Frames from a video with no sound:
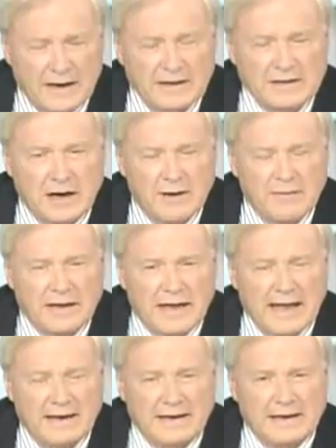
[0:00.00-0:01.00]
any time I
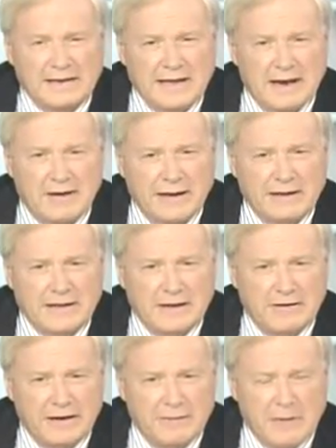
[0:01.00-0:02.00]
can to get down and eat
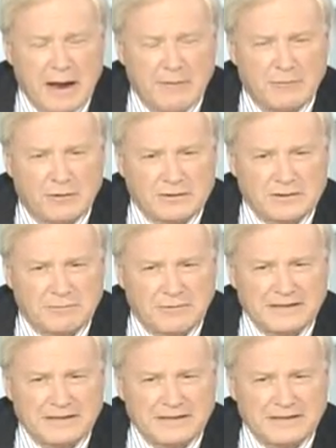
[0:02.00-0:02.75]
dinner at Emeralds and